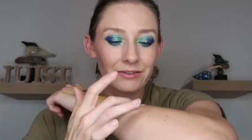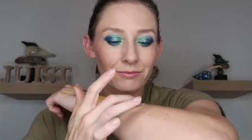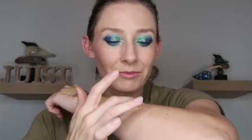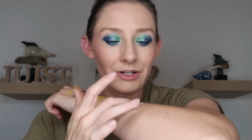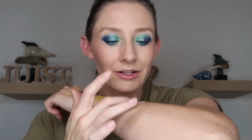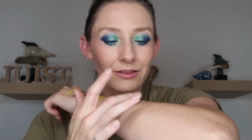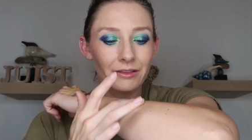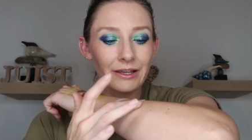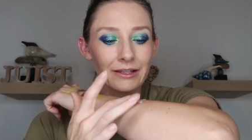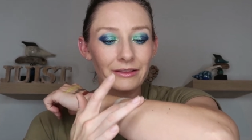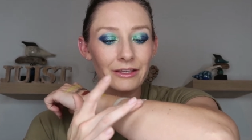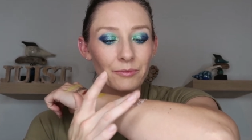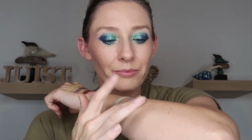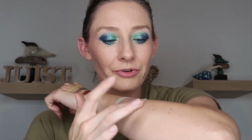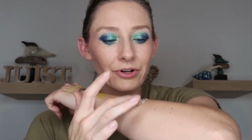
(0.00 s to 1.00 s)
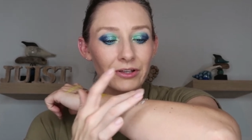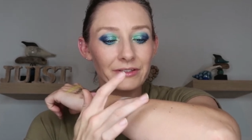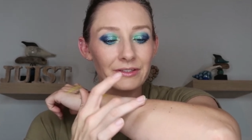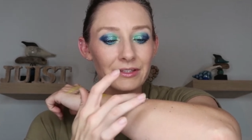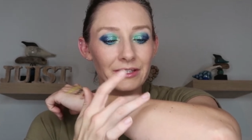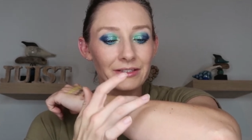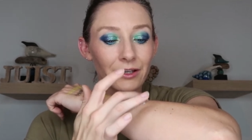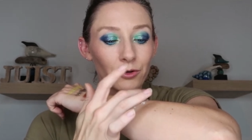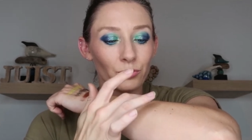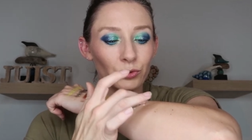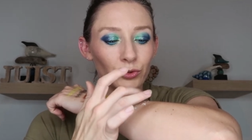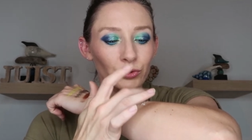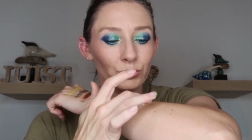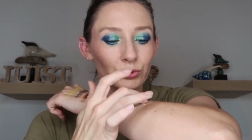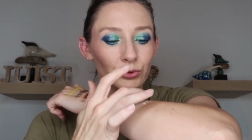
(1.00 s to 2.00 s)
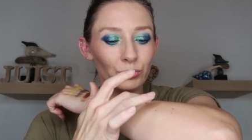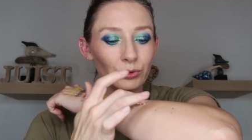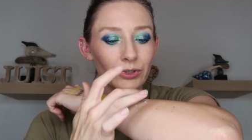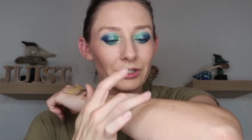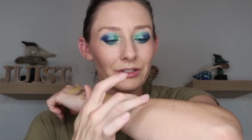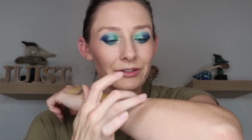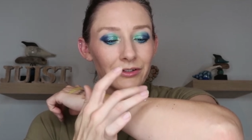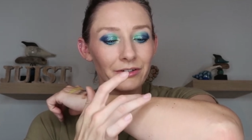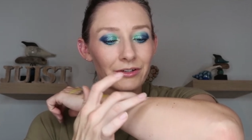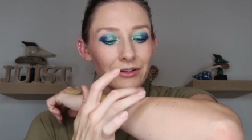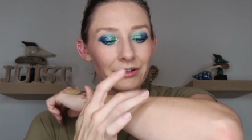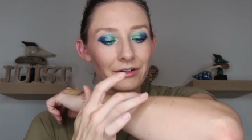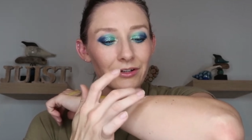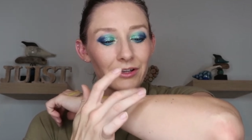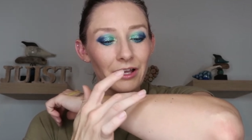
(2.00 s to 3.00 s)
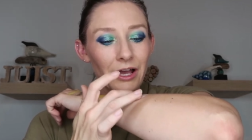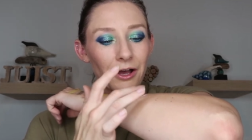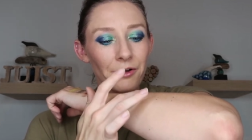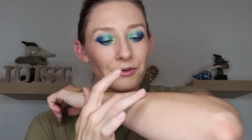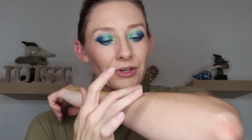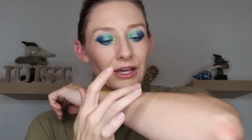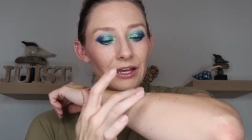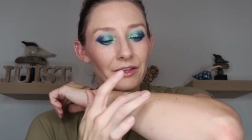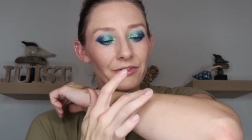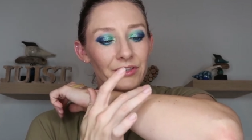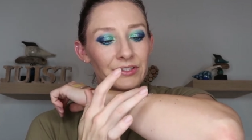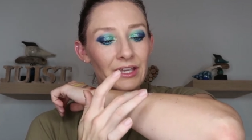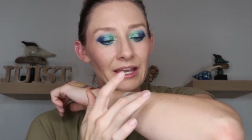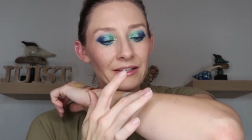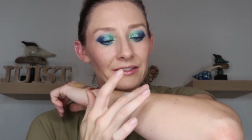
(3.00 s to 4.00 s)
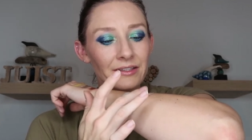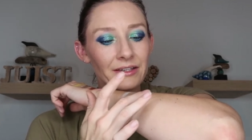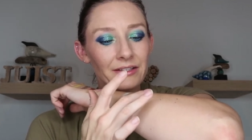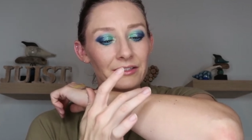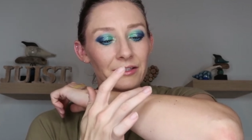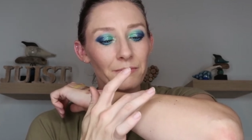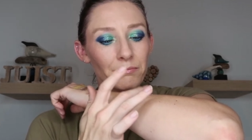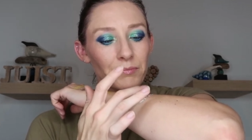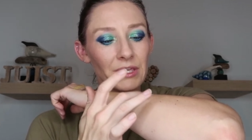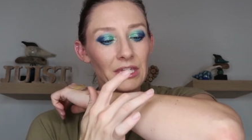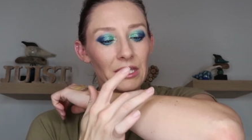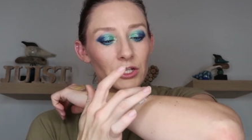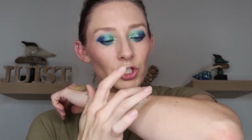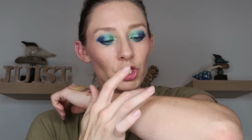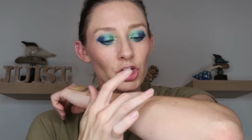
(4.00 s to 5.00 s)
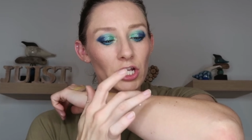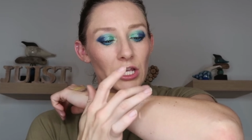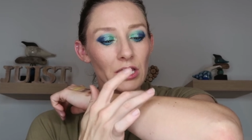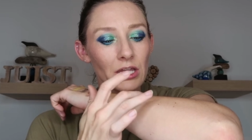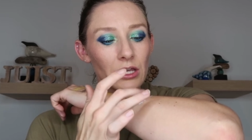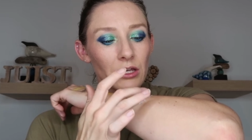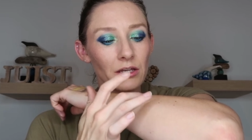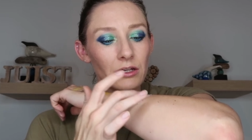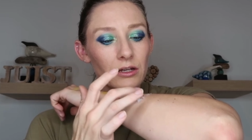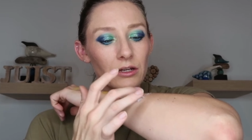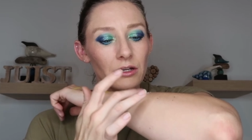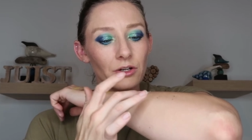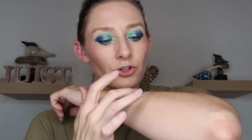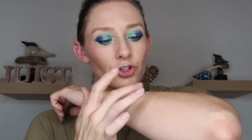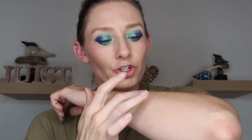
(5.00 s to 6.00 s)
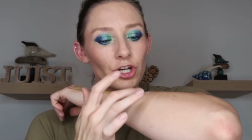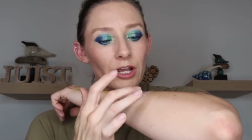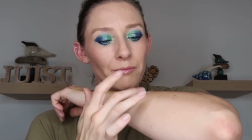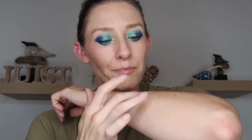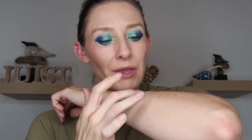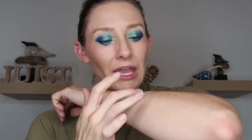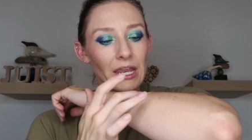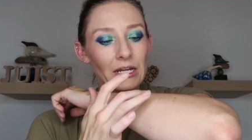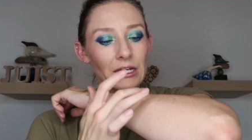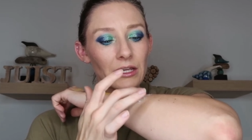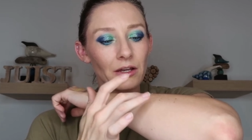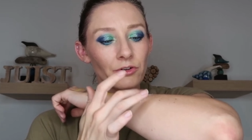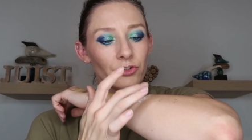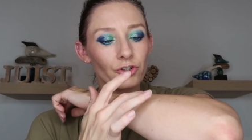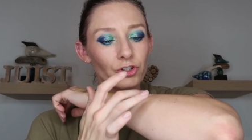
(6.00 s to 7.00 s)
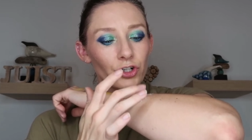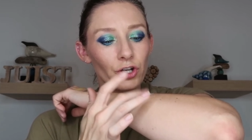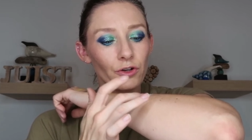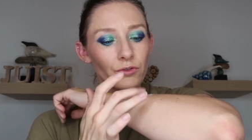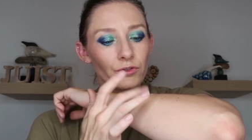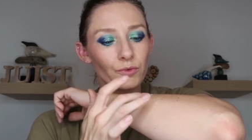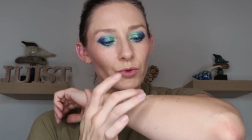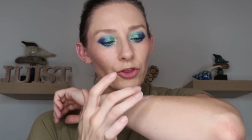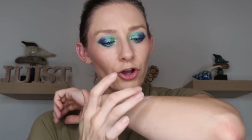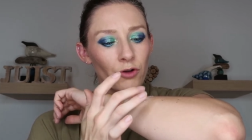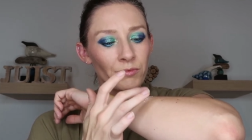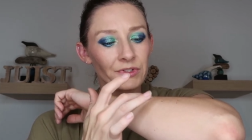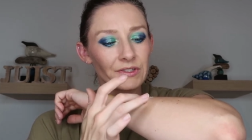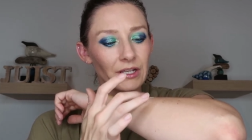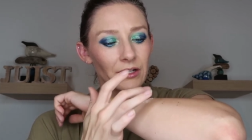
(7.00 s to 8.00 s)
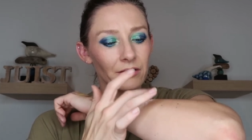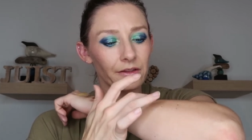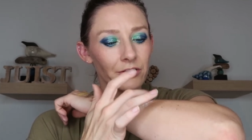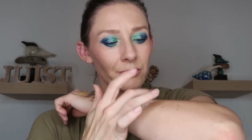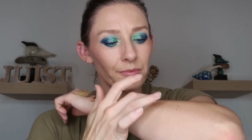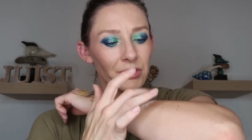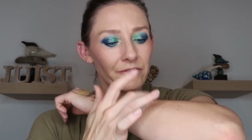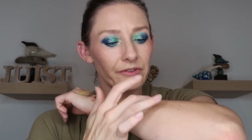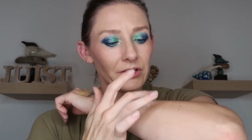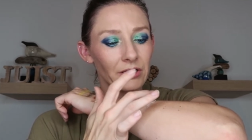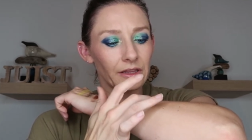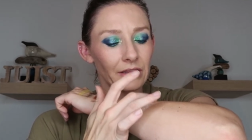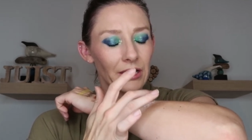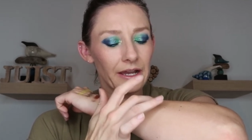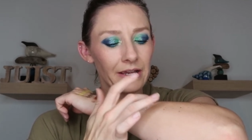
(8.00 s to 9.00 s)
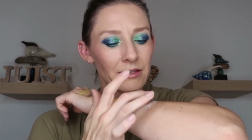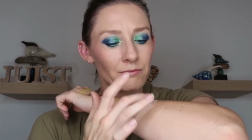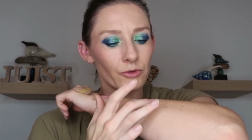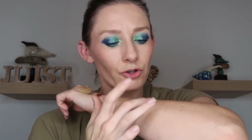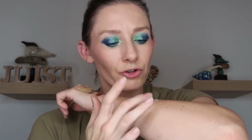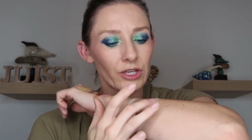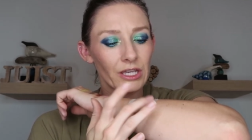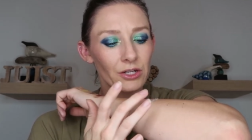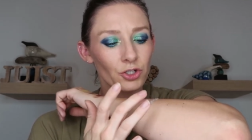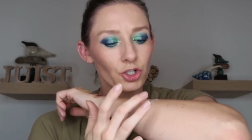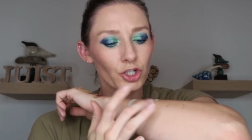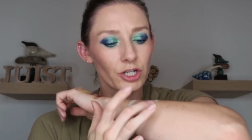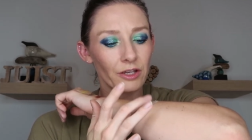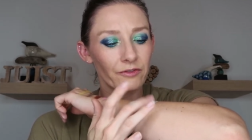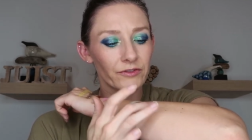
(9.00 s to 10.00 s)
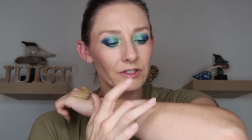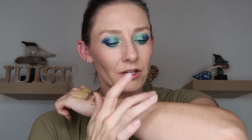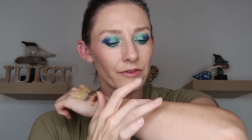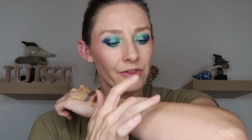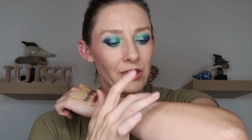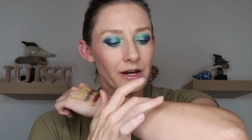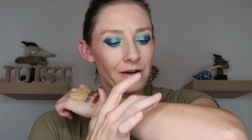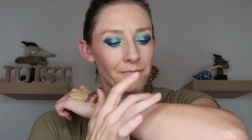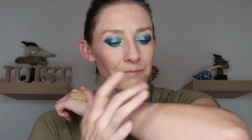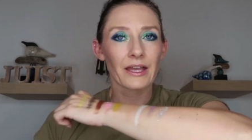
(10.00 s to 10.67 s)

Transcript: So I'm gonna lightly press this guy. Ooh. Okay, this has like some peachy, champagne undertones with almost like a little bit of a lime green shift on there.